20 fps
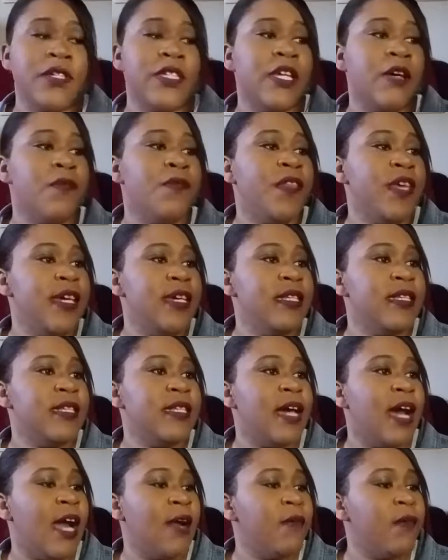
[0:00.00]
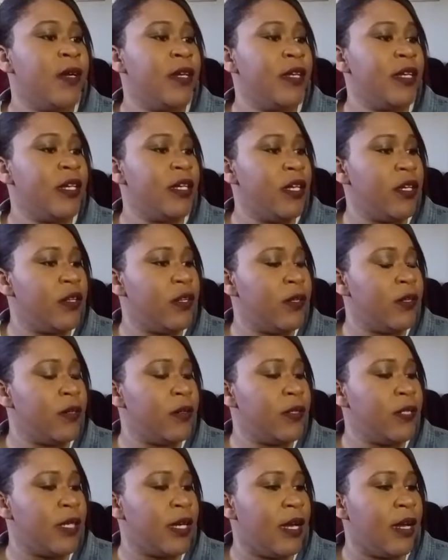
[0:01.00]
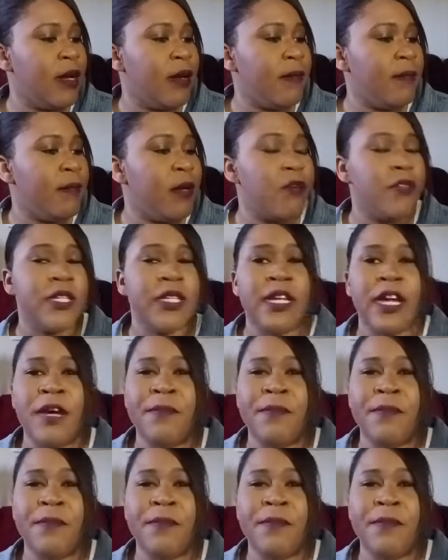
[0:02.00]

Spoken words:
So this I really use mostly